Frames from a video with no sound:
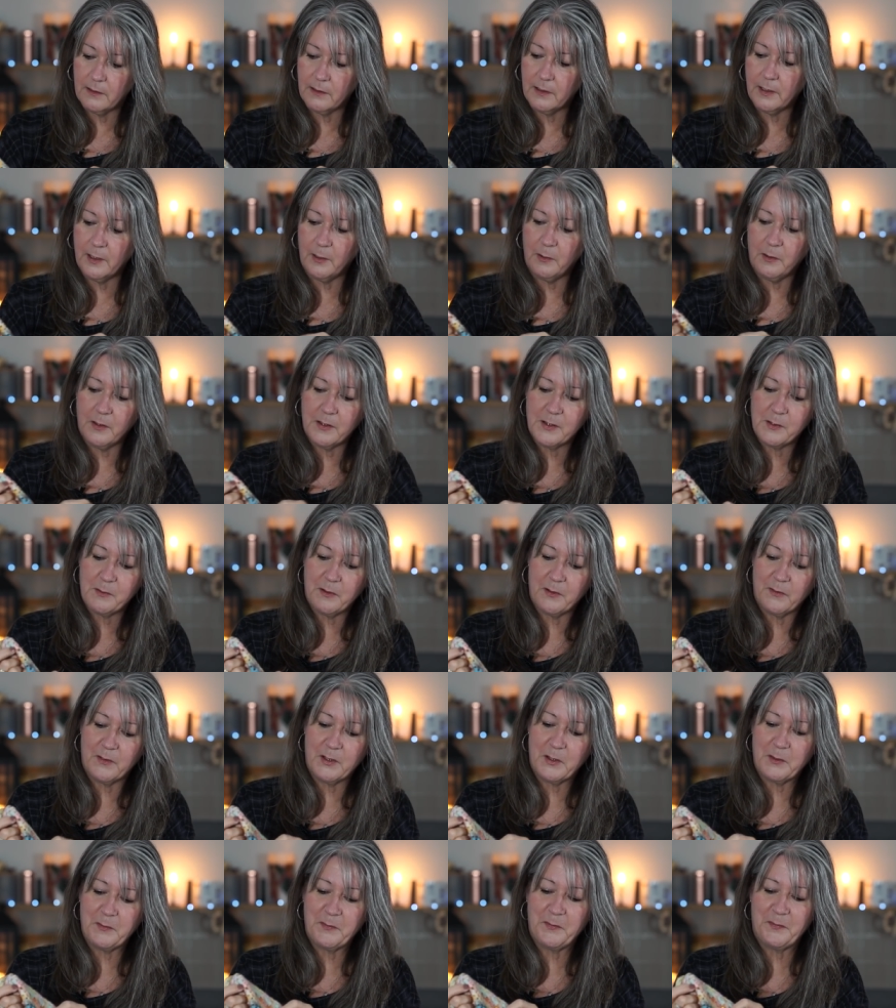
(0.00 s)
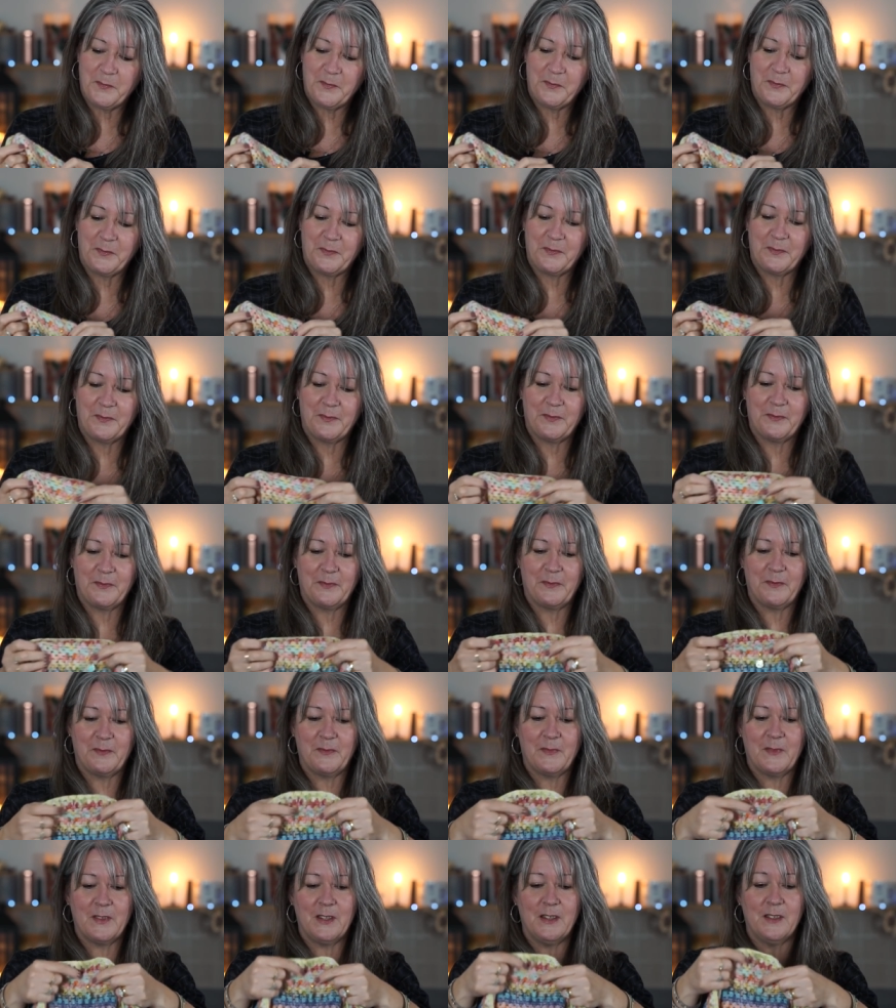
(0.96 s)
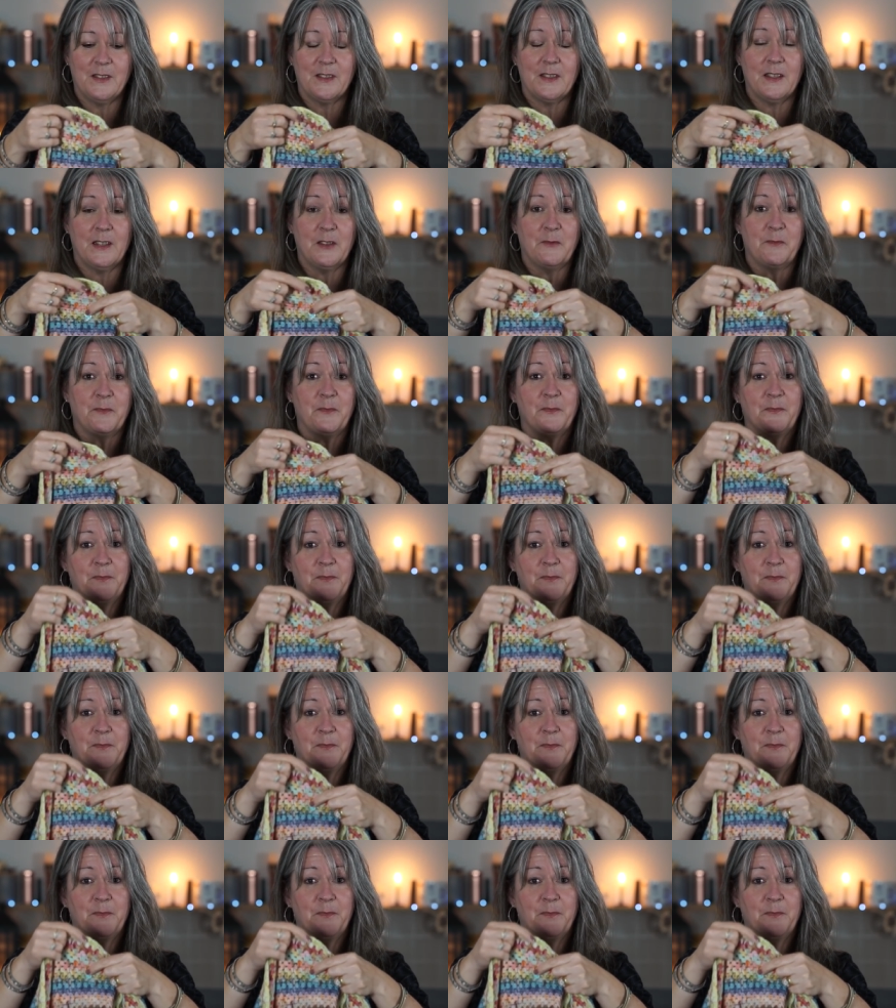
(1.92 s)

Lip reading: there you are, that's what I've done since there.